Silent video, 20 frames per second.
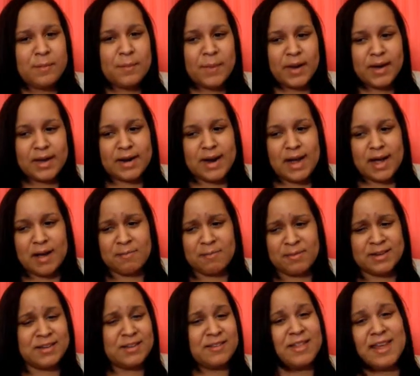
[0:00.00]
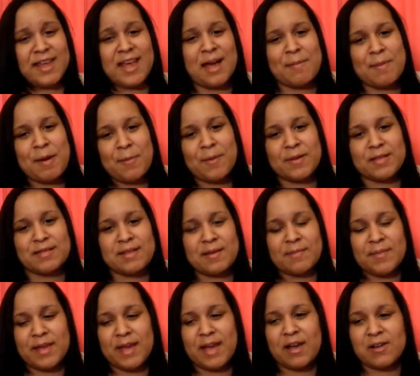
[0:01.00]
but until they come up with
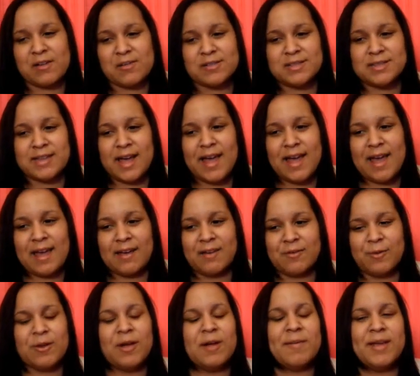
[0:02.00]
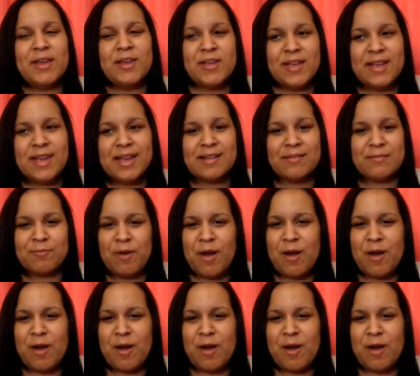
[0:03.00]
something else, well, I mean, you can get